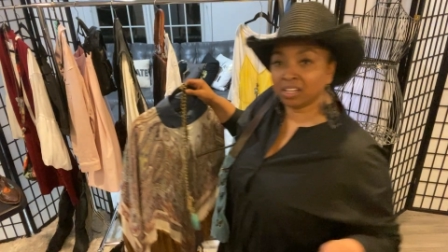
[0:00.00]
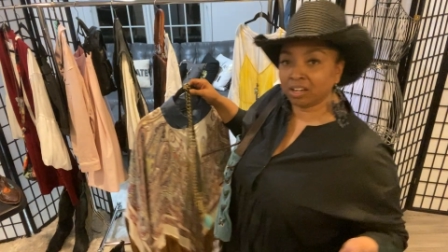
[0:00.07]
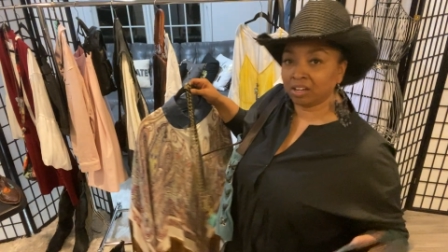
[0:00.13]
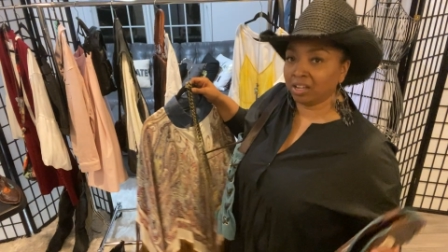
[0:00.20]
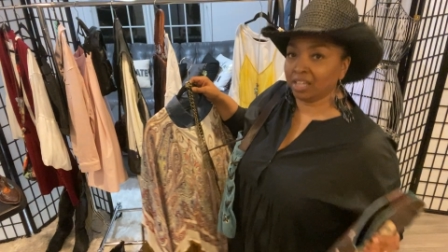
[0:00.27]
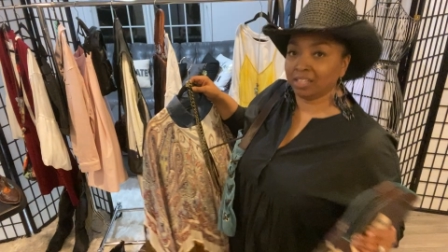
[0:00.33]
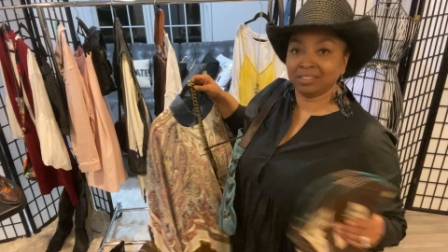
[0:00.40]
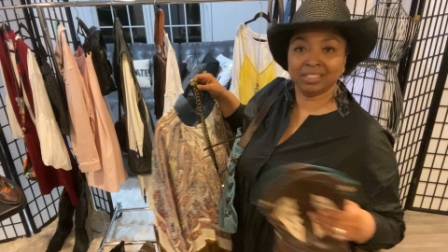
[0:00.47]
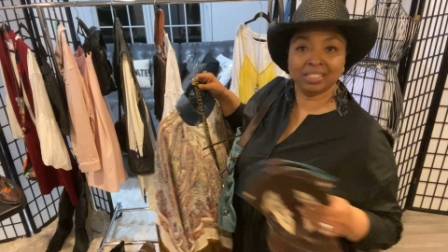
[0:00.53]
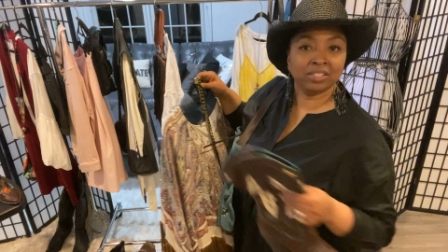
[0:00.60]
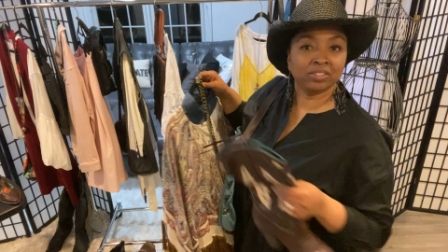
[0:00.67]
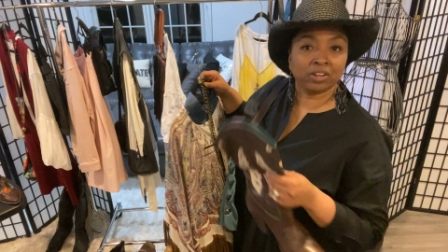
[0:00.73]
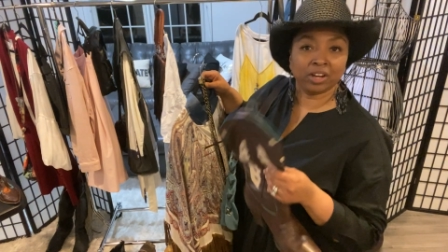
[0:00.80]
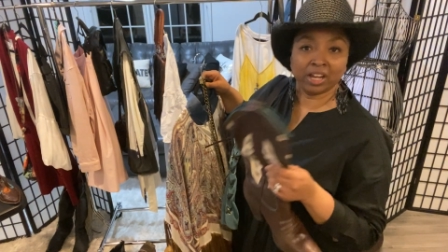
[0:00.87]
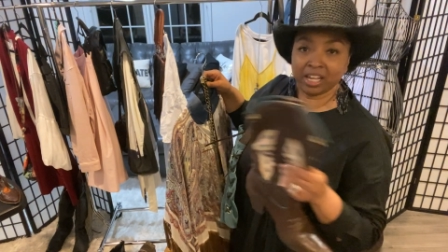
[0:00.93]
are
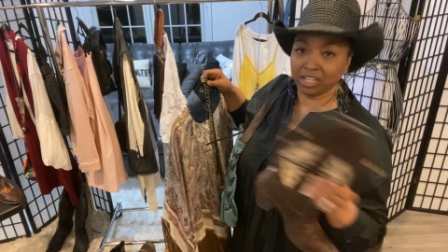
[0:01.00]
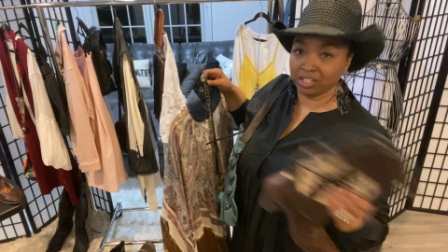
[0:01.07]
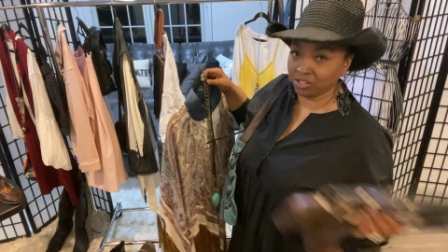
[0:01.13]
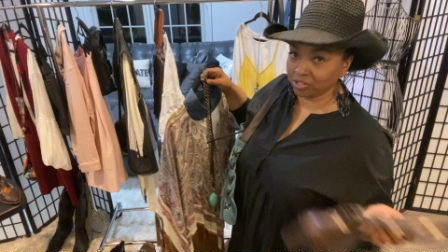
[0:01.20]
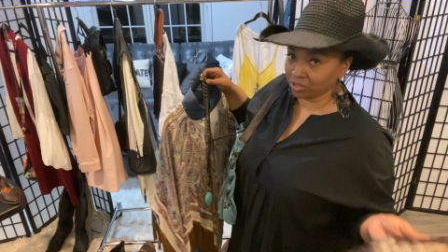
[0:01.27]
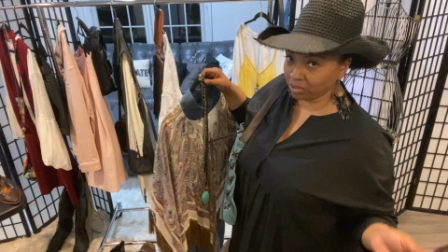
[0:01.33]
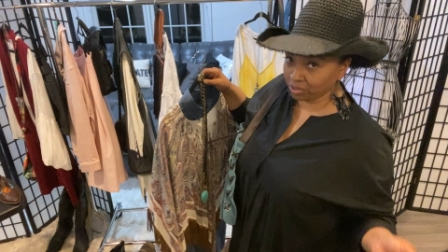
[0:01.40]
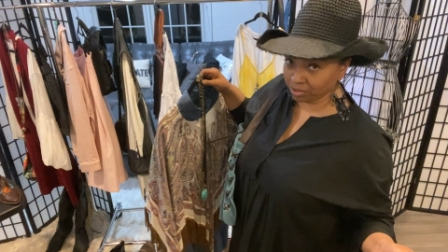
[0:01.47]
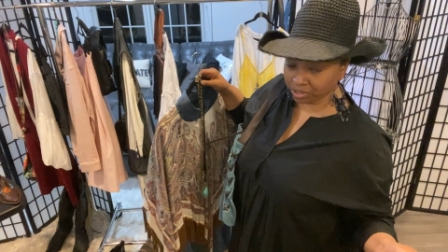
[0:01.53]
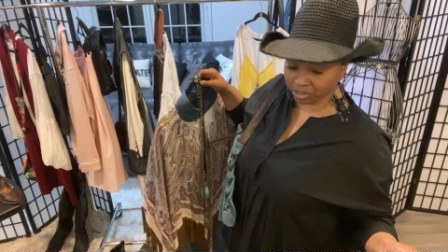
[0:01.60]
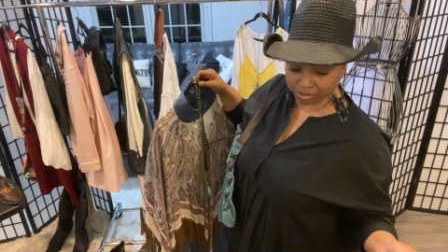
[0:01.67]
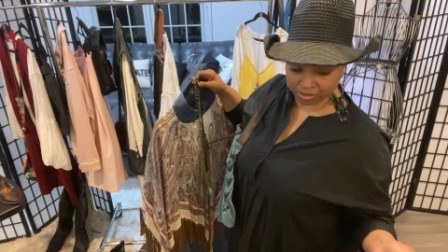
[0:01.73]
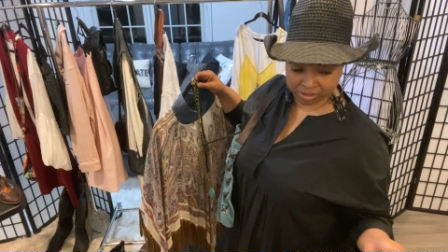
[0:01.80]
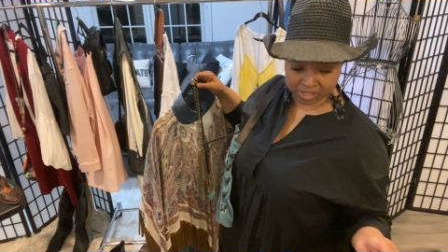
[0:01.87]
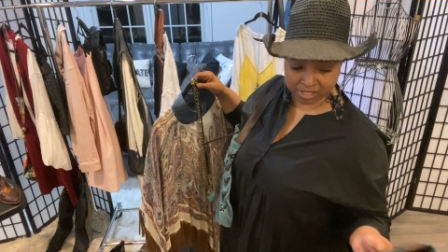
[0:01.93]
these are ages old
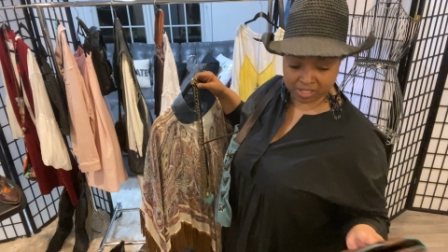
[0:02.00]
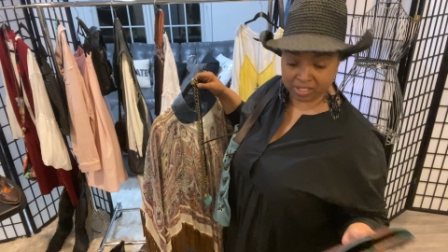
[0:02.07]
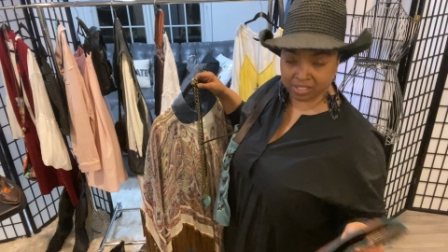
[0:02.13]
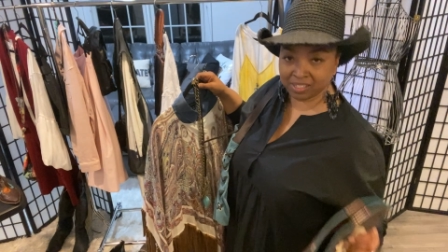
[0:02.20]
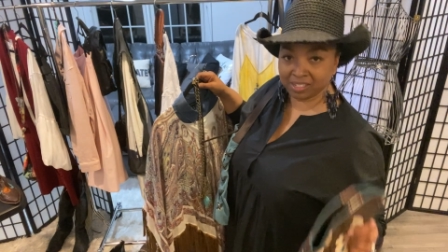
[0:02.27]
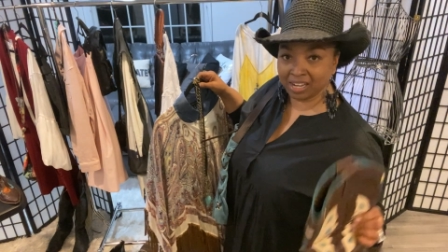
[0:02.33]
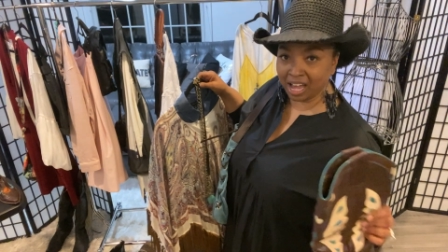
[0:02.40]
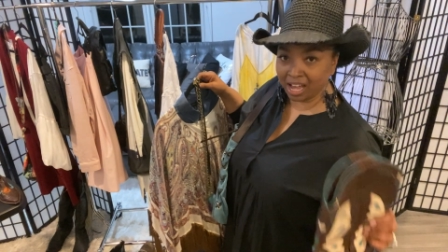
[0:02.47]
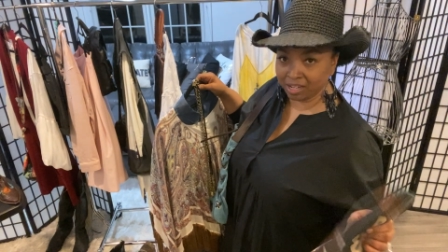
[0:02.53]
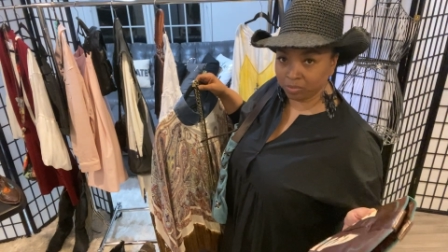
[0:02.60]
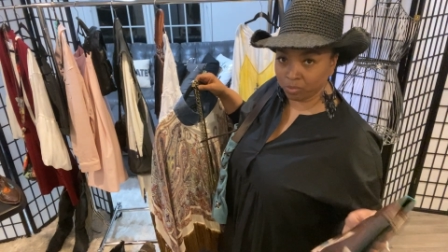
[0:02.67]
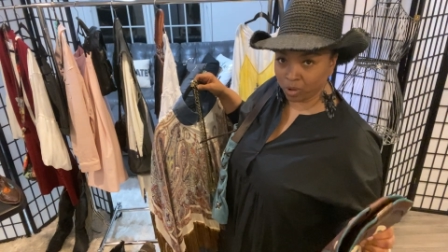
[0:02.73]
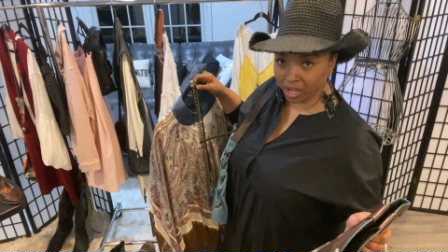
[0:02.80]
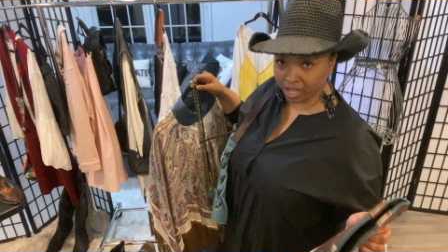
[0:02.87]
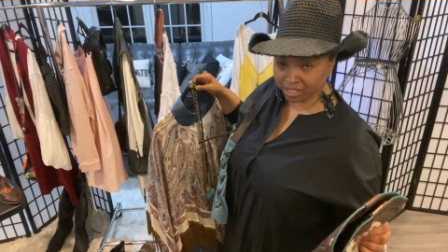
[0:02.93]
too. This is
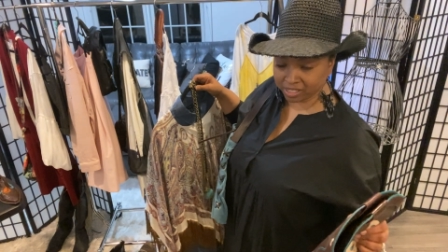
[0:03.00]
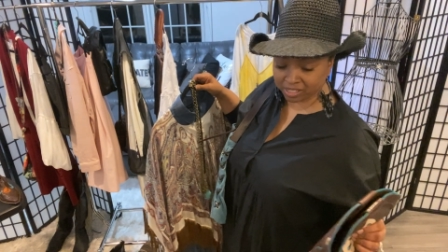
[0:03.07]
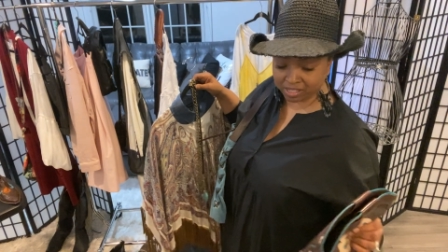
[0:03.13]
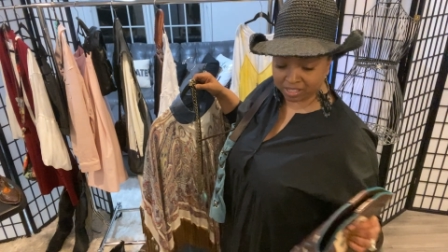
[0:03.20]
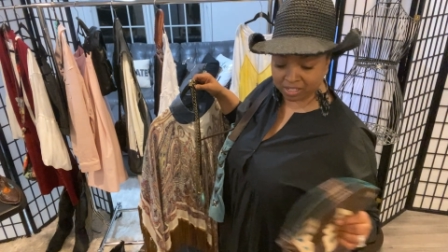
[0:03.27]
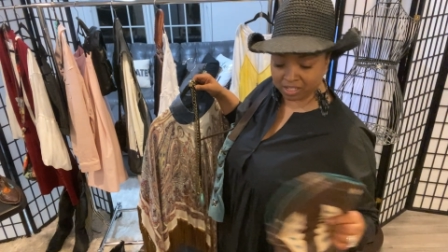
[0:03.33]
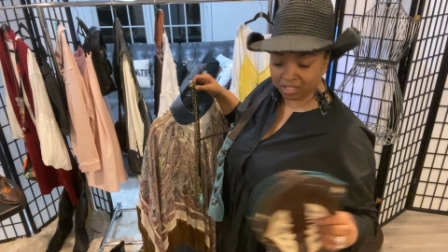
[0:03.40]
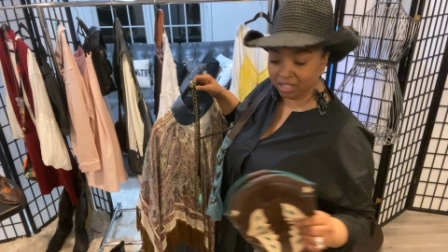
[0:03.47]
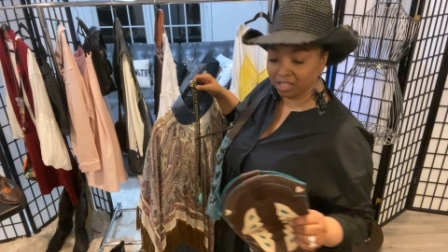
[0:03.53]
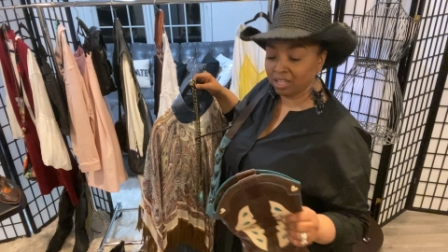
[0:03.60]
Nine West.